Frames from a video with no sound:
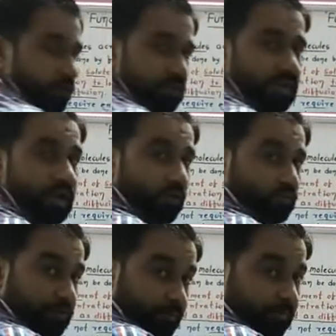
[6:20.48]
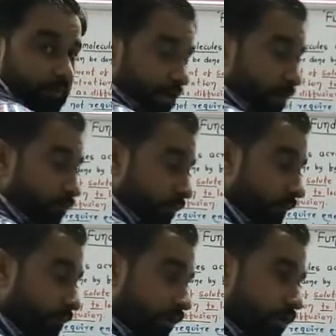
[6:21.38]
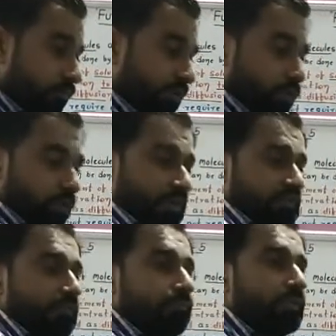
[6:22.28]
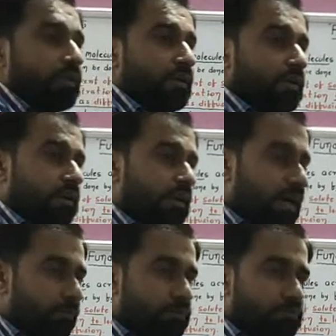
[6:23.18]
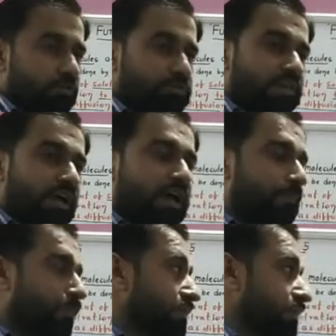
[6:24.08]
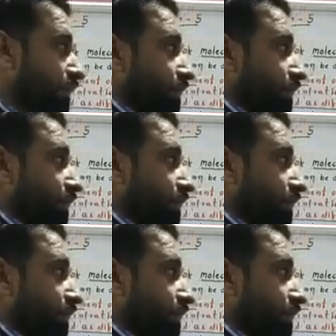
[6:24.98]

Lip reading: the outer membrane of the nucleus, ribosomes are present.